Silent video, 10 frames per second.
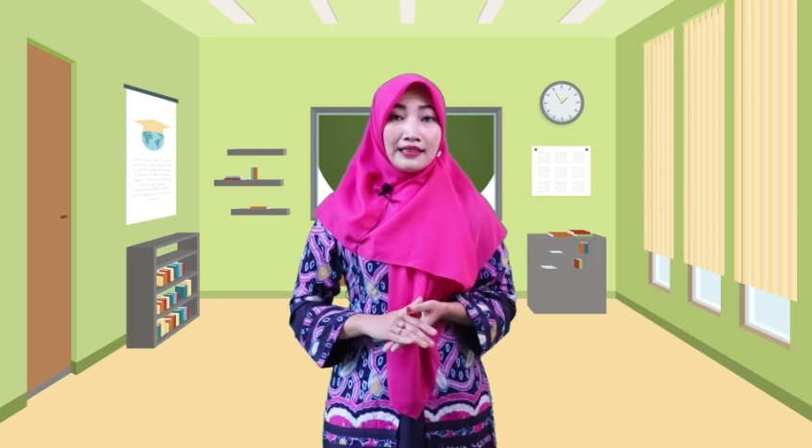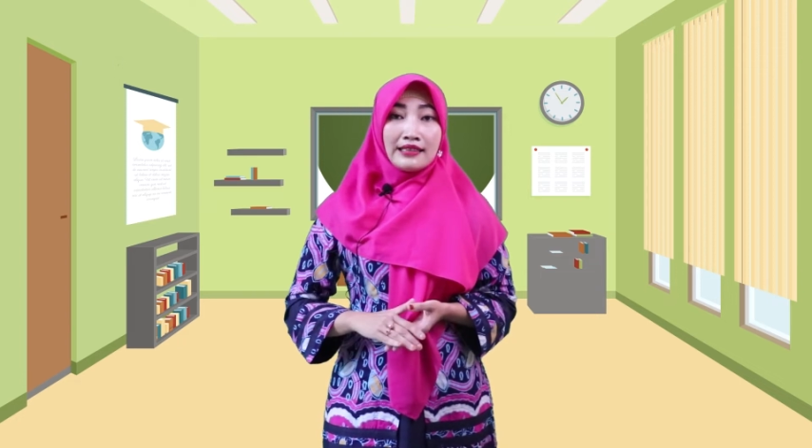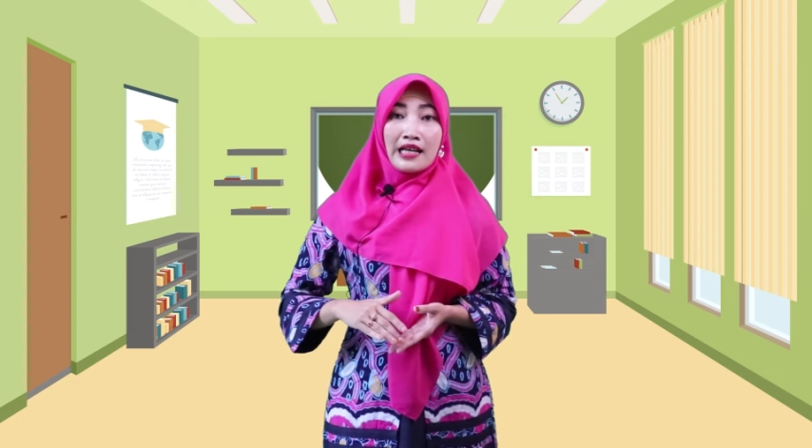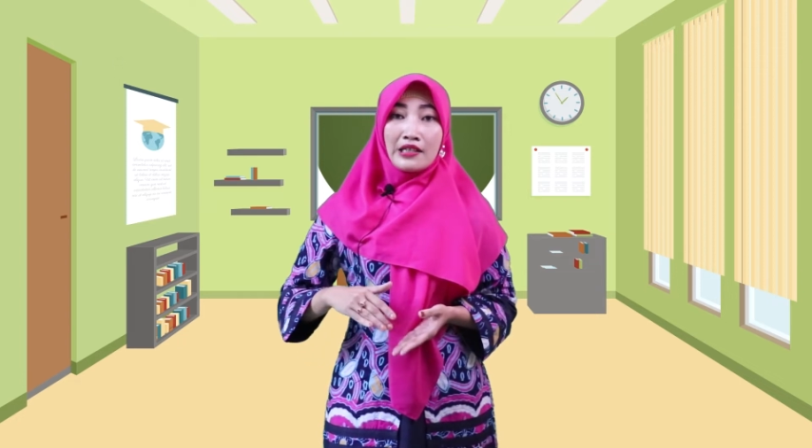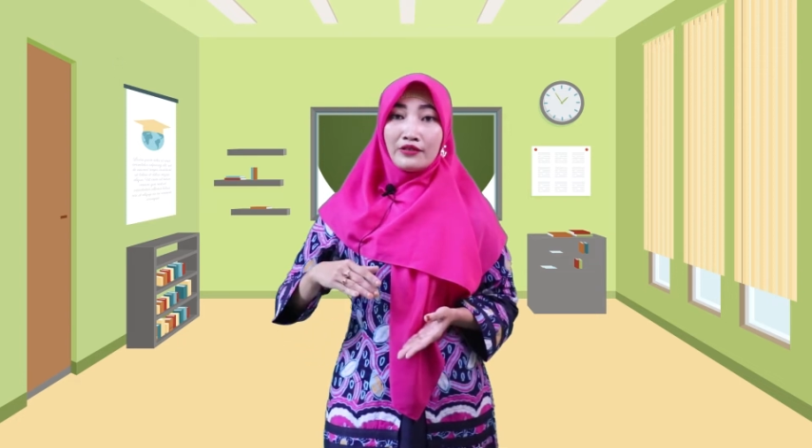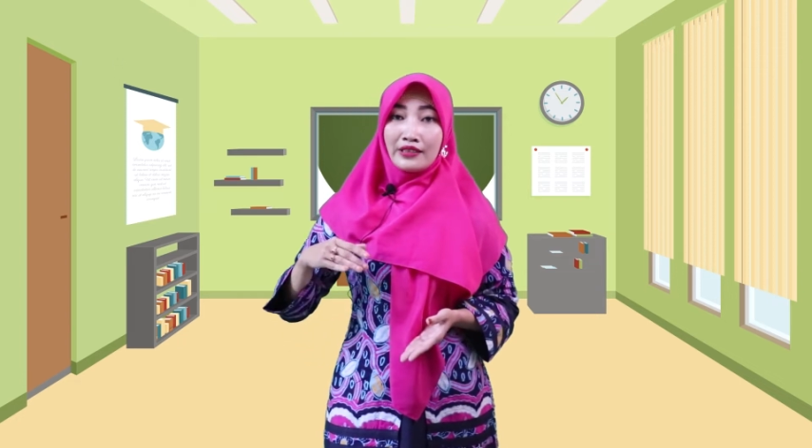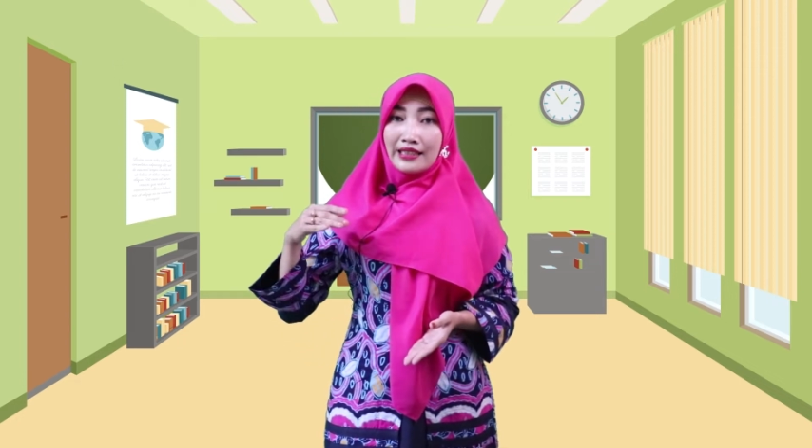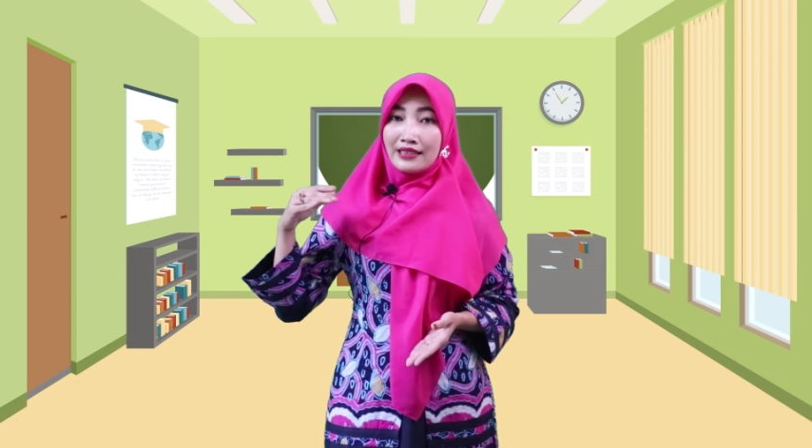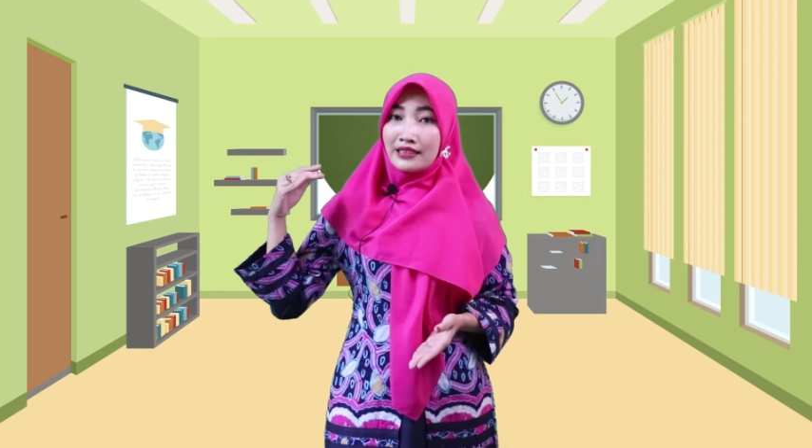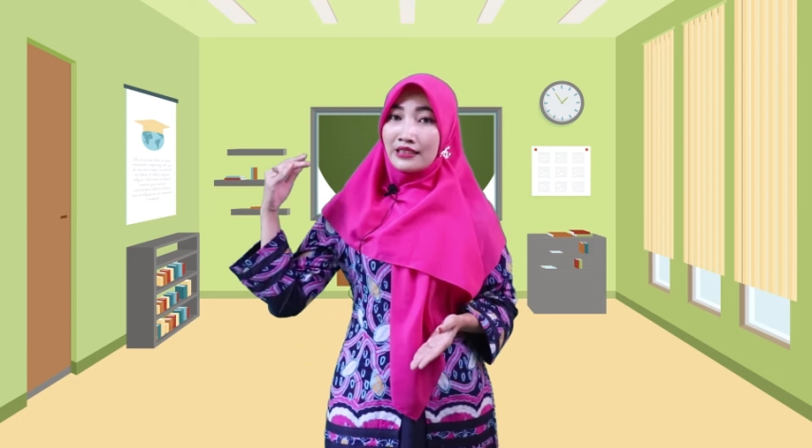noun
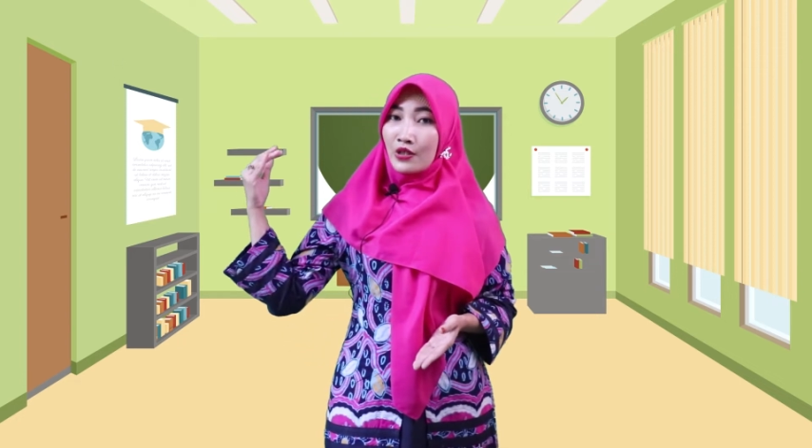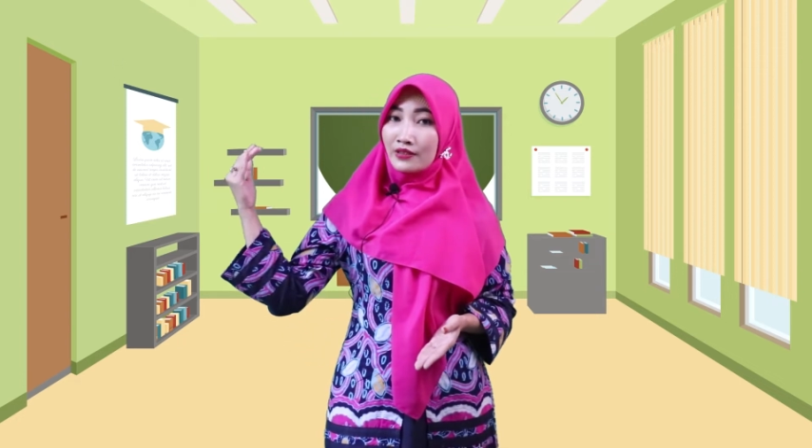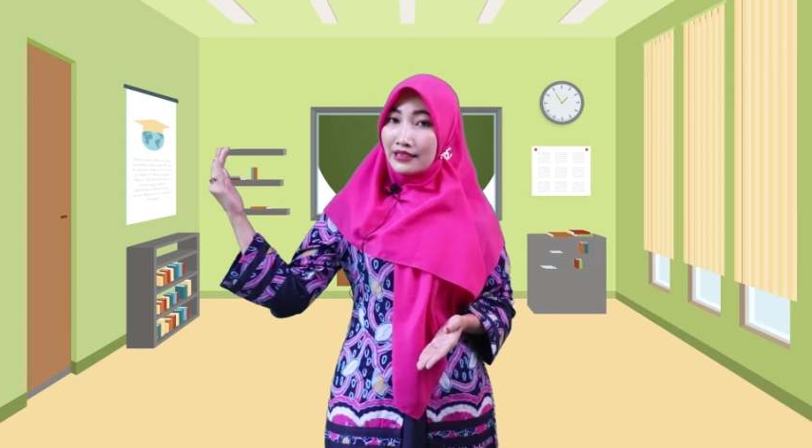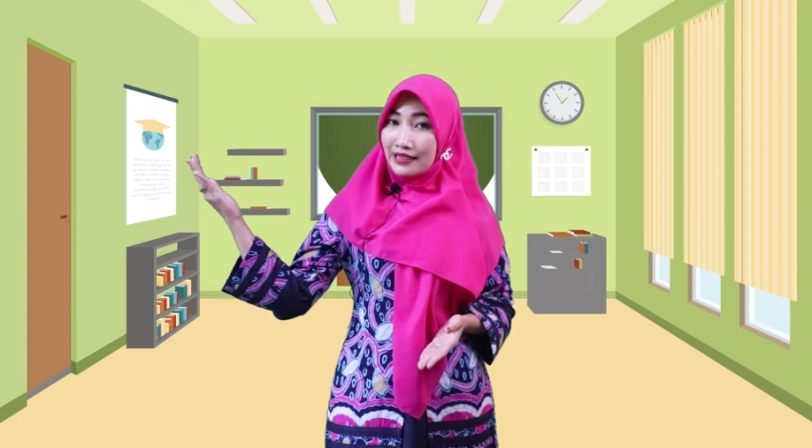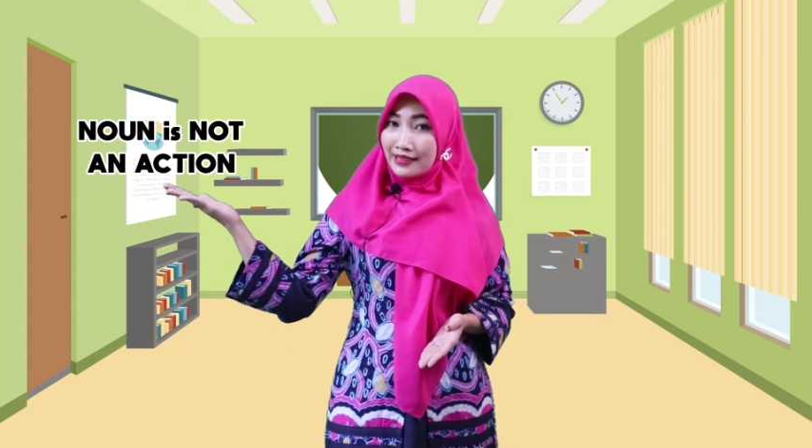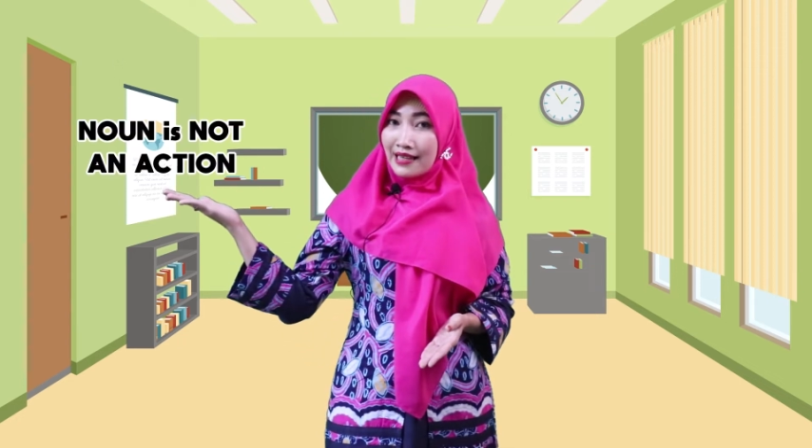is not an